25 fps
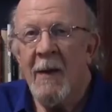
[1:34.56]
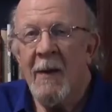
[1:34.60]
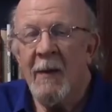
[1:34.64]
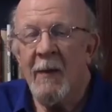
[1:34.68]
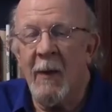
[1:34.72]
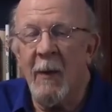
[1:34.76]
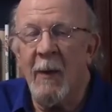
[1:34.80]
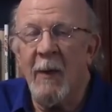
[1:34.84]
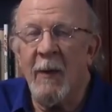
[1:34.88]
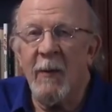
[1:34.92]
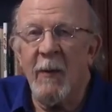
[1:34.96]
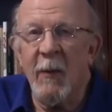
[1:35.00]

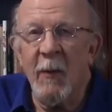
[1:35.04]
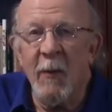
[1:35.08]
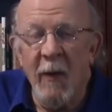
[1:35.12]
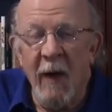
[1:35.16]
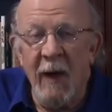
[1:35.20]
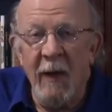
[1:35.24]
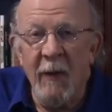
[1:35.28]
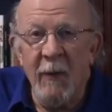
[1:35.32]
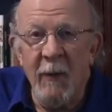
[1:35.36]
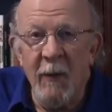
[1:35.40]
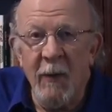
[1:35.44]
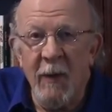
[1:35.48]
so it's a
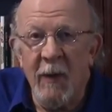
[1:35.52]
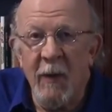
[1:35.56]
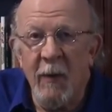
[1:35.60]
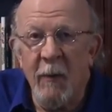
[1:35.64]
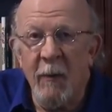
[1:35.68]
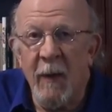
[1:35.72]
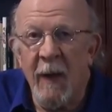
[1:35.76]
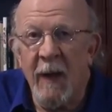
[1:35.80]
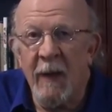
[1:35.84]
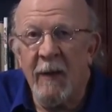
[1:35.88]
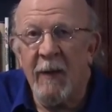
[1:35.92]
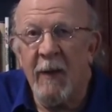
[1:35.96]
great audience
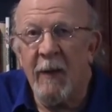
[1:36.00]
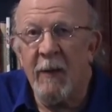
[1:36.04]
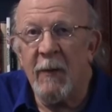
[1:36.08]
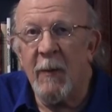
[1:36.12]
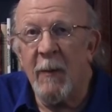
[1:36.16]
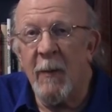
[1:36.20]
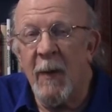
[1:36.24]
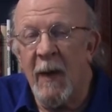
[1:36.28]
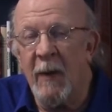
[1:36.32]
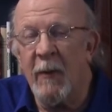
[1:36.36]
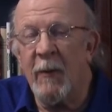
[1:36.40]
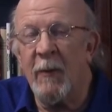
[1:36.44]

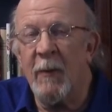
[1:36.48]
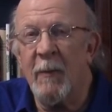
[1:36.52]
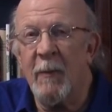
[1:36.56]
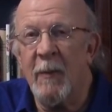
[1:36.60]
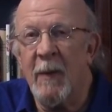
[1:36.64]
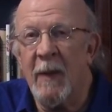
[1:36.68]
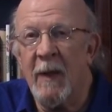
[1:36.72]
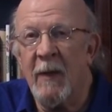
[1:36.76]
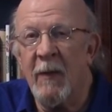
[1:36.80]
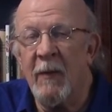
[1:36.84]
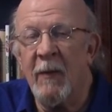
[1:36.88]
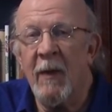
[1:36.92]
participation
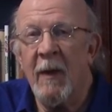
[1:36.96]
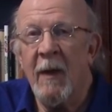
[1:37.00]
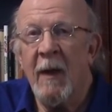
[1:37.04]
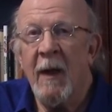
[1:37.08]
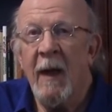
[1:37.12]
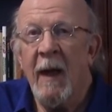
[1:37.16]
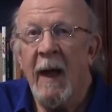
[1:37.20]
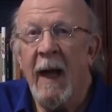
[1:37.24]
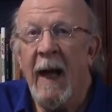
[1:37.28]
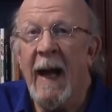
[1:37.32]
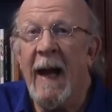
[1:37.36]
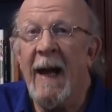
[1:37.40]
piece
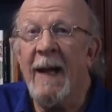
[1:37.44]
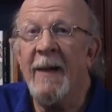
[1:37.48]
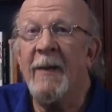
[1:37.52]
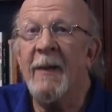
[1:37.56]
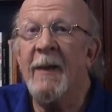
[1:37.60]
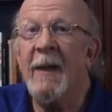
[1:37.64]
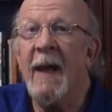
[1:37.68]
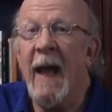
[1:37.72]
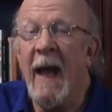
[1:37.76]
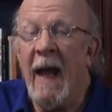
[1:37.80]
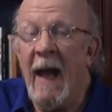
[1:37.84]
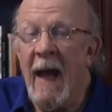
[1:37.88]
and
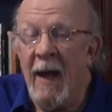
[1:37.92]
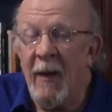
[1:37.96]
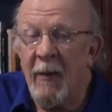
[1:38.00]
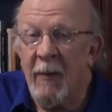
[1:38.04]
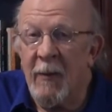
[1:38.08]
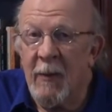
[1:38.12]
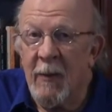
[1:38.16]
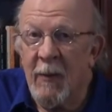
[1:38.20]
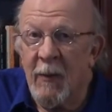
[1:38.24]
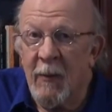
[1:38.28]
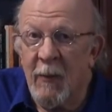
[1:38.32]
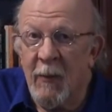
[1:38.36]
an
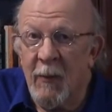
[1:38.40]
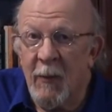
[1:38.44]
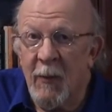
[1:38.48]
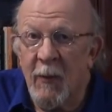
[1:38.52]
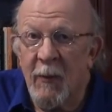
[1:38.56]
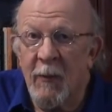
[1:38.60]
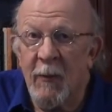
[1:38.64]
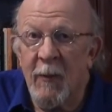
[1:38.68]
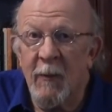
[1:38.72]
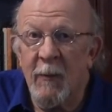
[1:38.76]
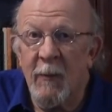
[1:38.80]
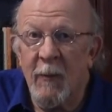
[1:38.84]
excellent
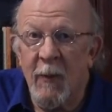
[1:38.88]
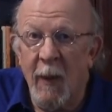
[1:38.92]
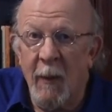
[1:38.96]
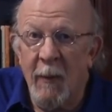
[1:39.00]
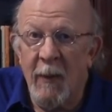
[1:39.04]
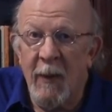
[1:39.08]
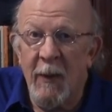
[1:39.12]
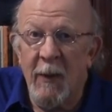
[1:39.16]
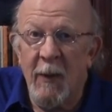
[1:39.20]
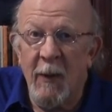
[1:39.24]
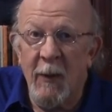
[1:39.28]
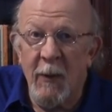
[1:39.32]
source of
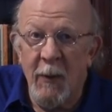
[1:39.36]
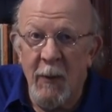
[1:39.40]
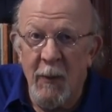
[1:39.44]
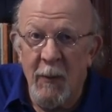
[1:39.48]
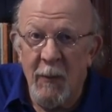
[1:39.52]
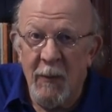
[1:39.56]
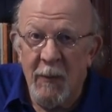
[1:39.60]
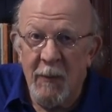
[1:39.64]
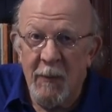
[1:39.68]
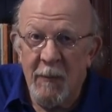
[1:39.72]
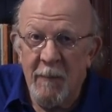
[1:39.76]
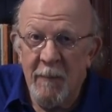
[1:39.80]
topical
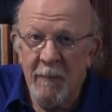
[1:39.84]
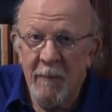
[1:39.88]
humour.